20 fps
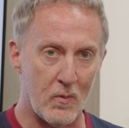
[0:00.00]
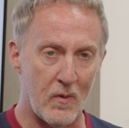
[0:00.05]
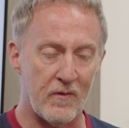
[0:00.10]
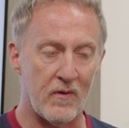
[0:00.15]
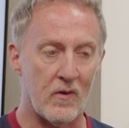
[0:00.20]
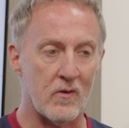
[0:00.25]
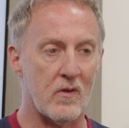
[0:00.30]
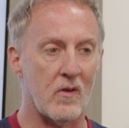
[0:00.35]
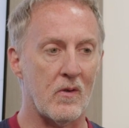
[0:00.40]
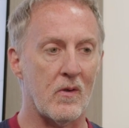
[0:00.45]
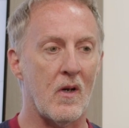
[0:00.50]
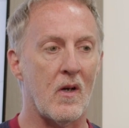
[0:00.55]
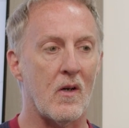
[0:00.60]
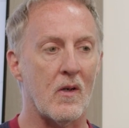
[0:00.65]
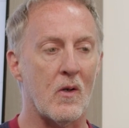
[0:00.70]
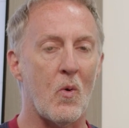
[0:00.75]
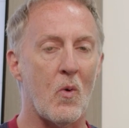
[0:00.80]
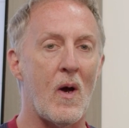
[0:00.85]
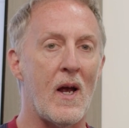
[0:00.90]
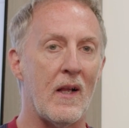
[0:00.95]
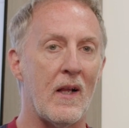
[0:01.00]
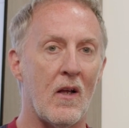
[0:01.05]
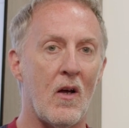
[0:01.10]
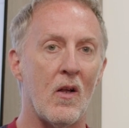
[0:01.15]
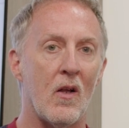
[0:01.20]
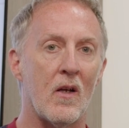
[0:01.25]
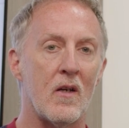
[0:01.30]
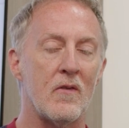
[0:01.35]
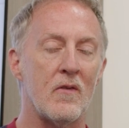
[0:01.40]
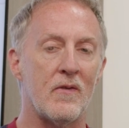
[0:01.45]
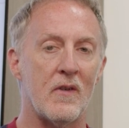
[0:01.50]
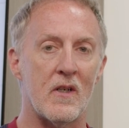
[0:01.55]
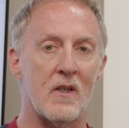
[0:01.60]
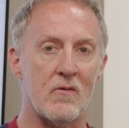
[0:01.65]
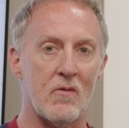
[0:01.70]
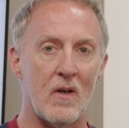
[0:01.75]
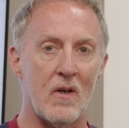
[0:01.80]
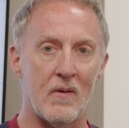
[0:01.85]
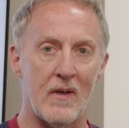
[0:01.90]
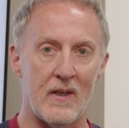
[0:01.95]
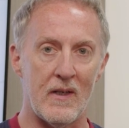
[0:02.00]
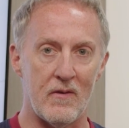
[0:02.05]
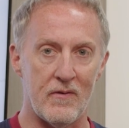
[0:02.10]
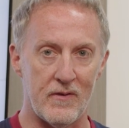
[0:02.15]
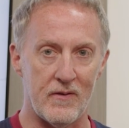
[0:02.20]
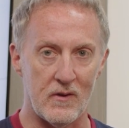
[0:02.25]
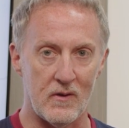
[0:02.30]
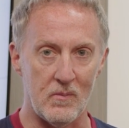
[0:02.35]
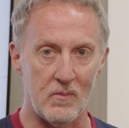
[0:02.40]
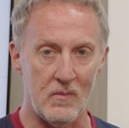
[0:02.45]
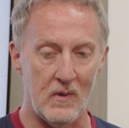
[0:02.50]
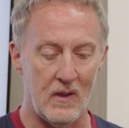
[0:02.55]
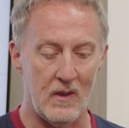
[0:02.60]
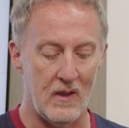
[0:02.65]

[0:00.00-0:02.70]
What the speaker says: We've also got Quail Hollow first round leader form.